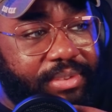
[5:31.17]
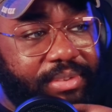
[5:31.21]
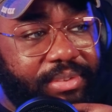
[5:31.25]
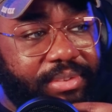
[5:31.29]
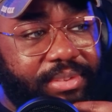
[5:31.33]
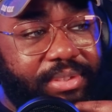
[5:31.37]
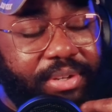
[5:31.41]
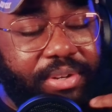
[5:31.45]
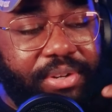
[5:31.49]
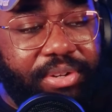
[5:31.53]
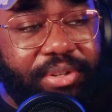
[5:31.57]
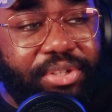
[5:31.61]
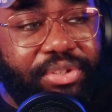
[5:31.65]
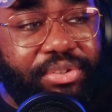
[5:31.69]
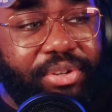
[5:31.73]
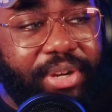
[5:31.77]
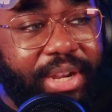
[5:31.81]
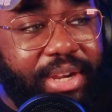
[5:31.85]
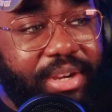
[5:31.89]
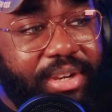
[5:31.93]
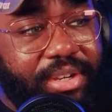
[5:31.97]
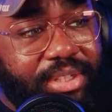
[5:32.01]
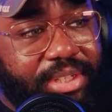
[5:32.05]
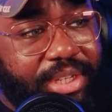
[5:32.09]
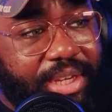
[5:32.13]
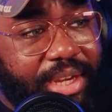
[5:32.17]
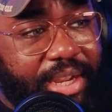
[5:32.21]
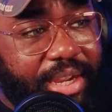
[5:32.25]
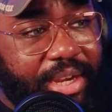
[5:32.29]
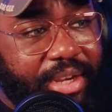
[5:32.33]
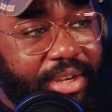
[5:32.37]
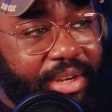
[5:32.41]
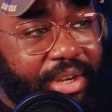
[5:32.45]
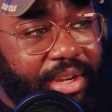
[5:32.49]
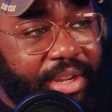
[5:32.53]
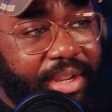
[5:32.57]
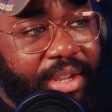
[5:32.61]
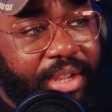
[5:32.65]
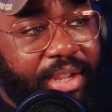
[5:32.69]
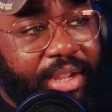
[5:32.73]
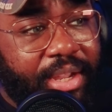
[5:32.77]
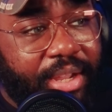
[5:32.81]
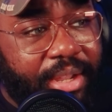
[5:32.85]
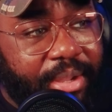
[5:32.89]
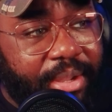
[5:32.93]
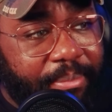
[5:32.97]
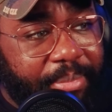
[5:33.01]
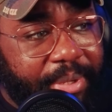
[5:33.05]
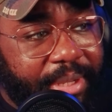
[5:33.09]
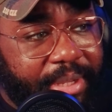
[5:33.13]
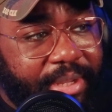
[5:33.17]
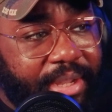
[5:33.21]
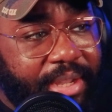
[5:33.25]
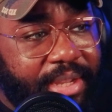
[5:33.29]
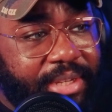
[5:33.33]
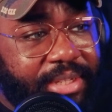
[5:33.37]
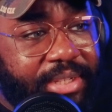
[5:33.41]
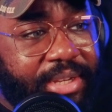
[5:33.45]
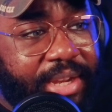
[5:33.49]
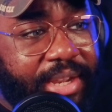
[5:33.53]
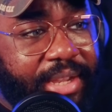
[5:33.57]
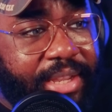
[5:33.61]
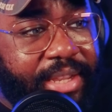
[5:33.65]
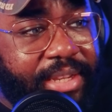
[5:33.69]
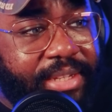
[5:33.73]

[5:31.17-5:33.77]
Turn traders line because like